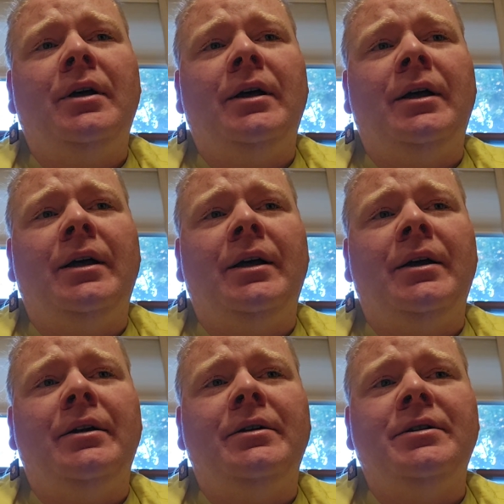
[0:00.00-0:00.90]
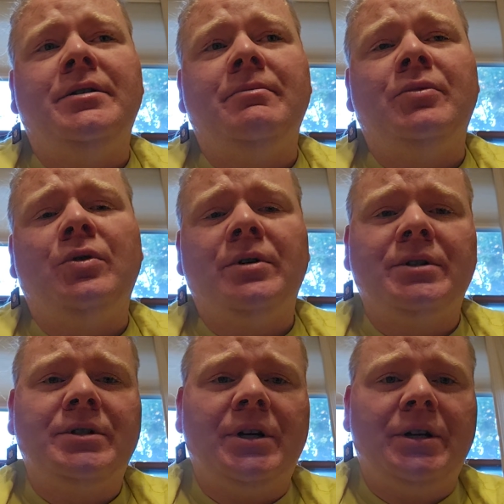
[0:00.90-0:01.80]
And it's
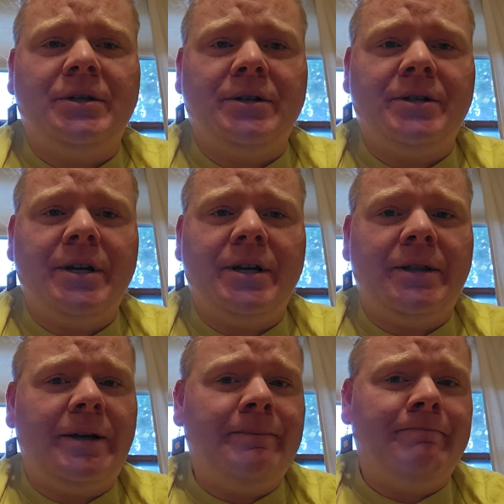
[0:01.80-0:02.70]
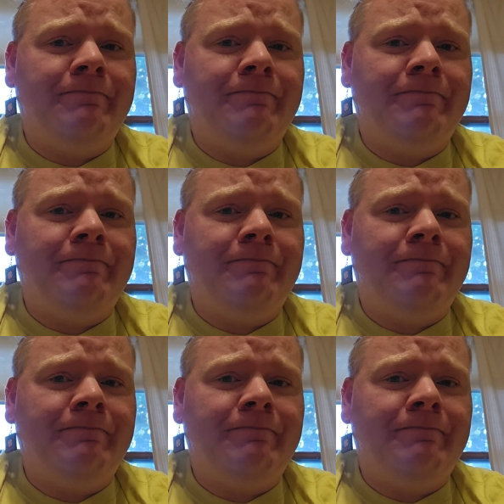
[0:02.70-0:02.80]
important to understand that